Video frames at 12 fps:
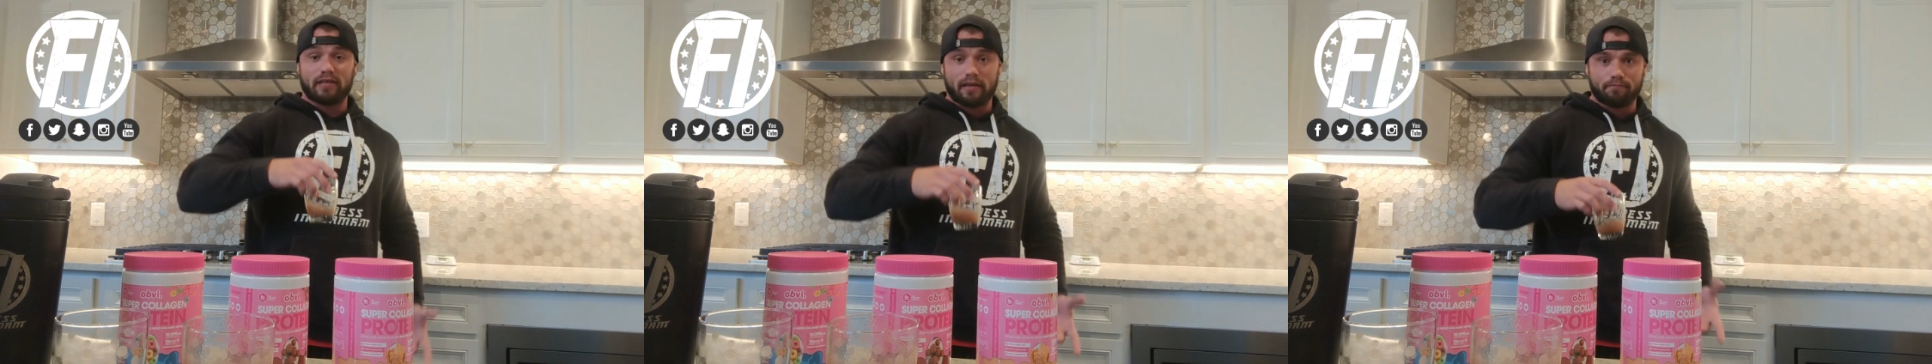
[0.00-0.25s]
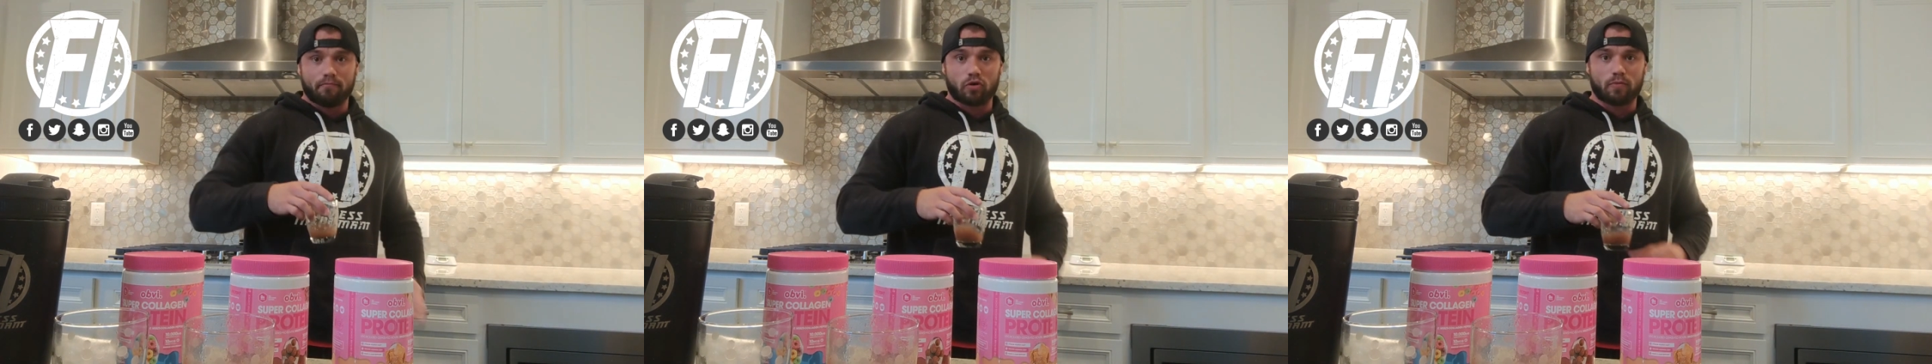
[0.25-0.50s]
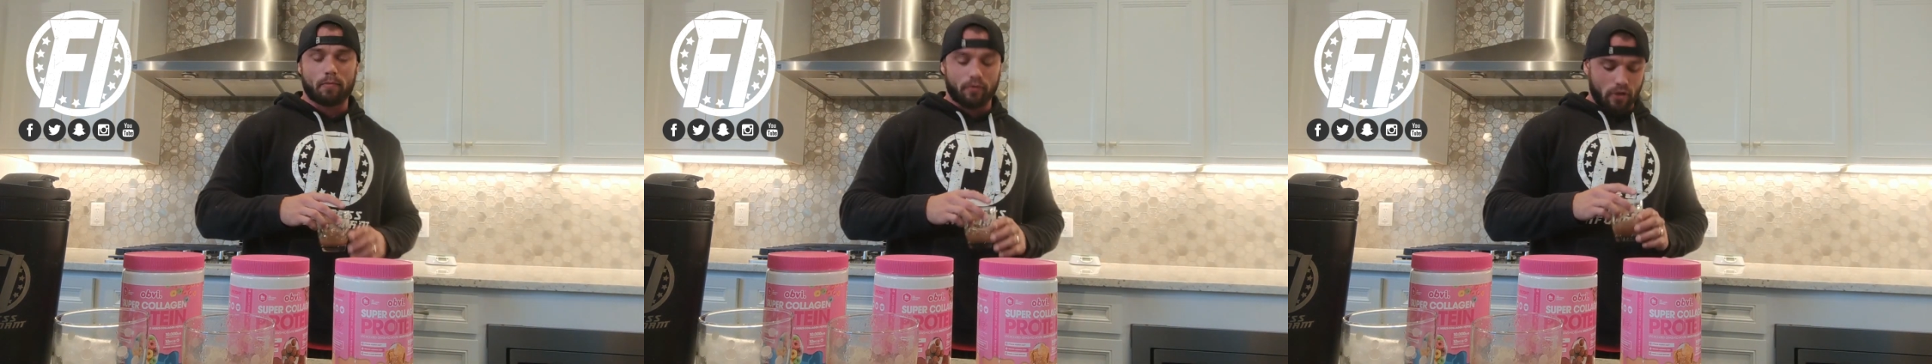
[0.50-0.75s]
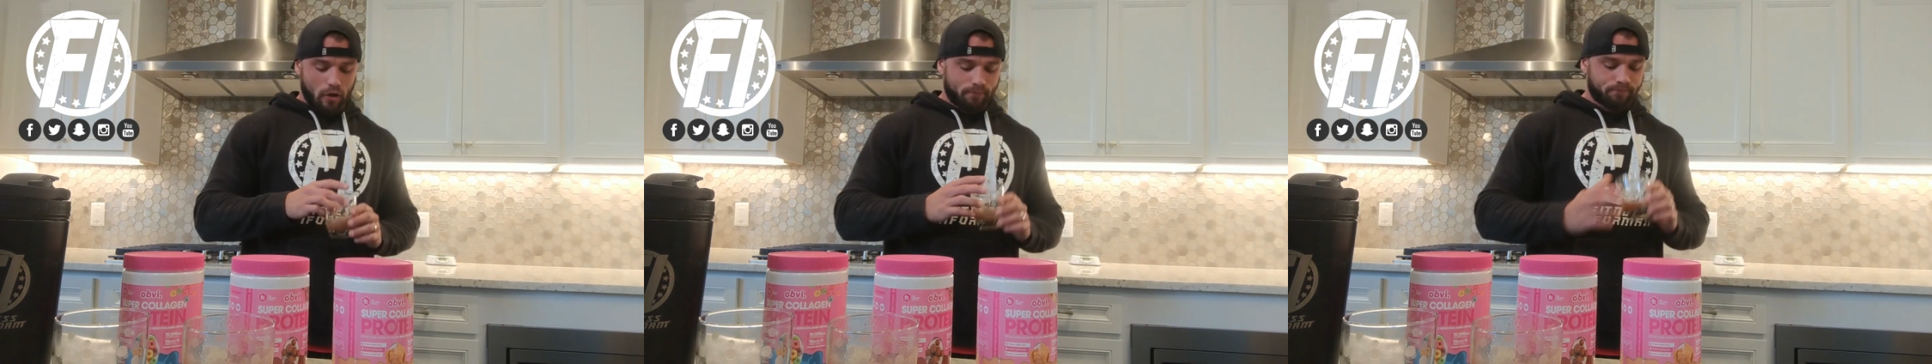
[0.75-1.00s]
as most
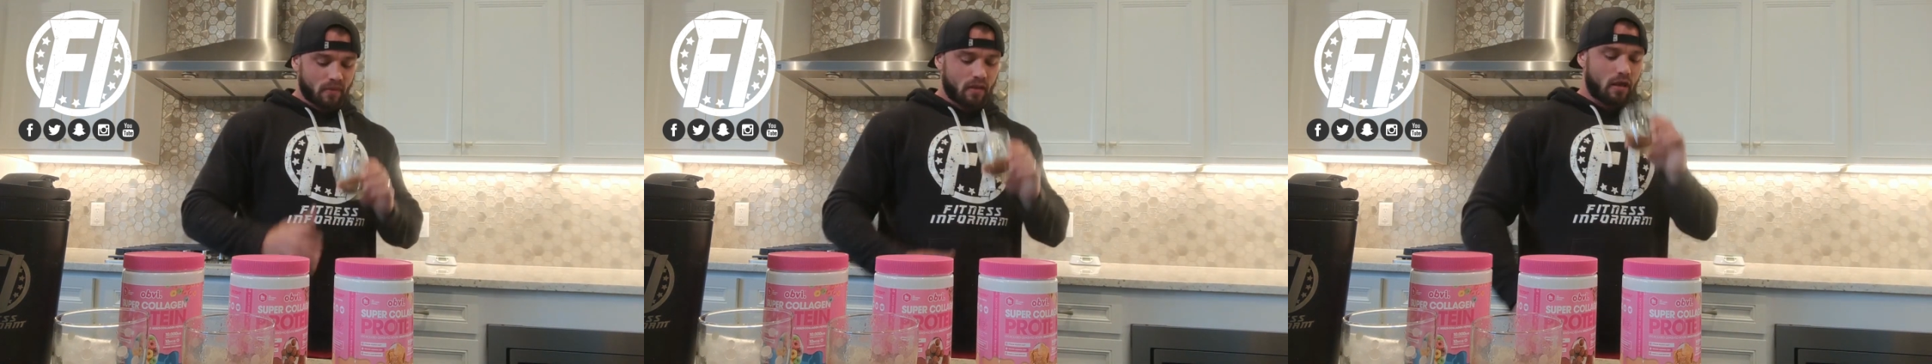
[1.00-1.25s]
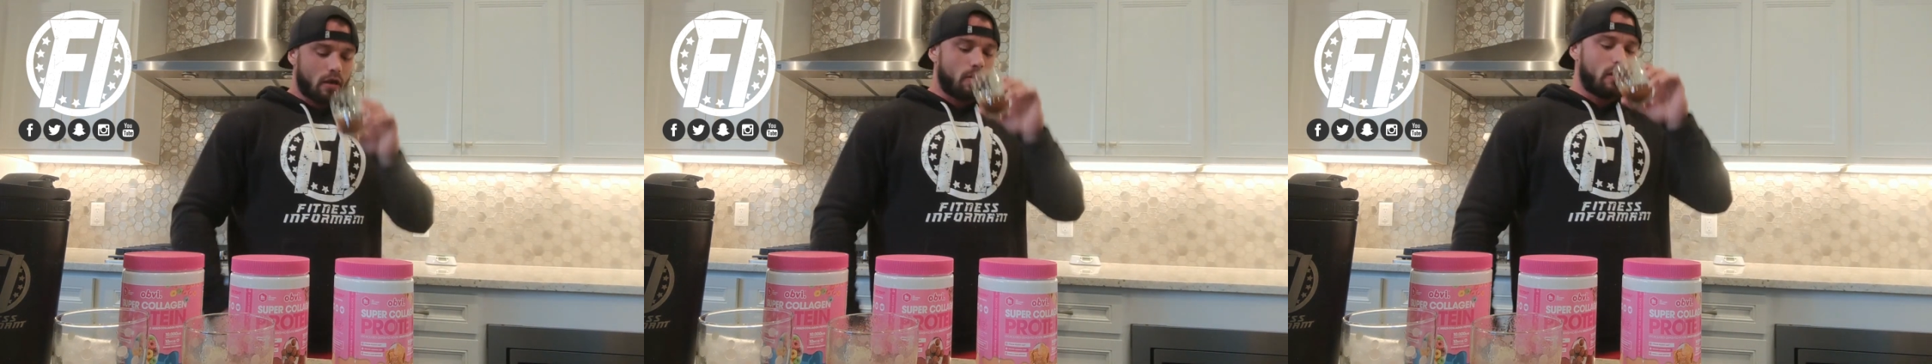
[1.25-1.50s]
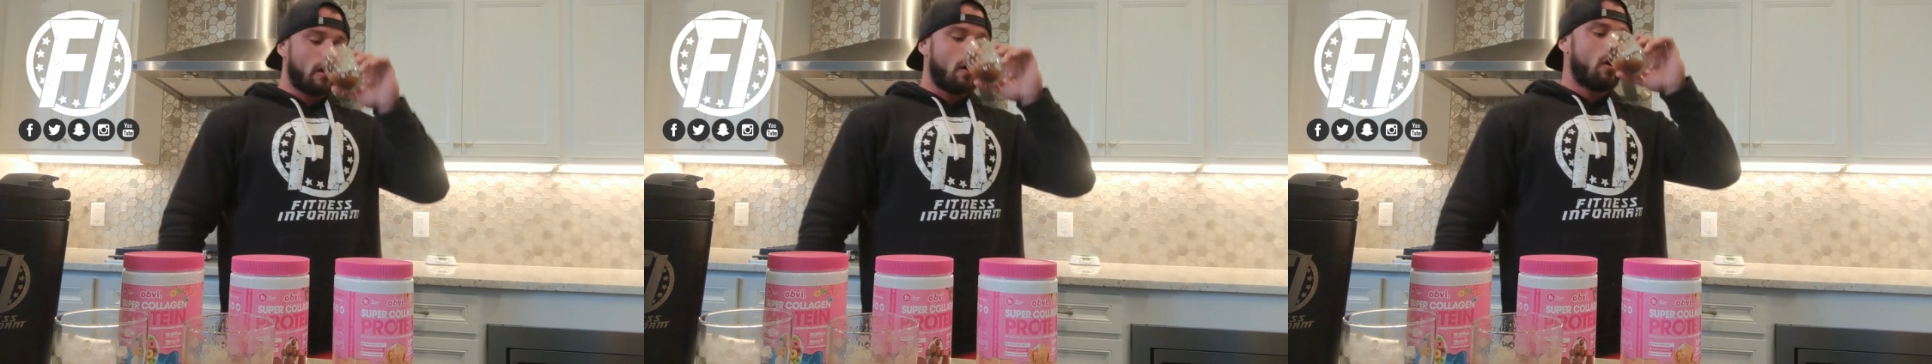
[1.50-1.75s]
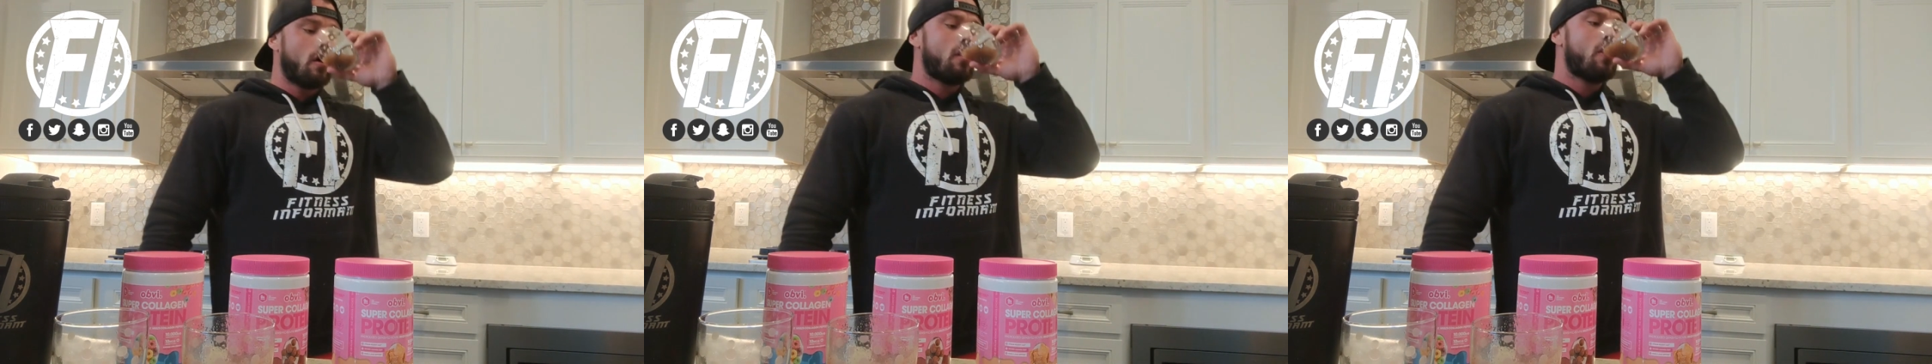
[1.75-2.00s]
people know. Here we
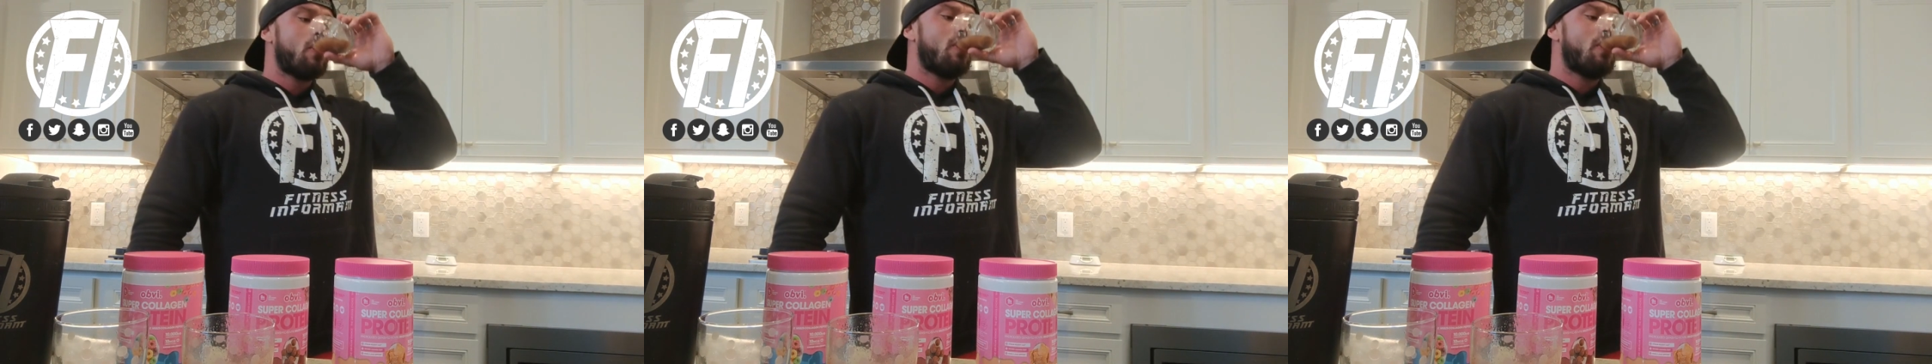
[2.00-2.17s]
go.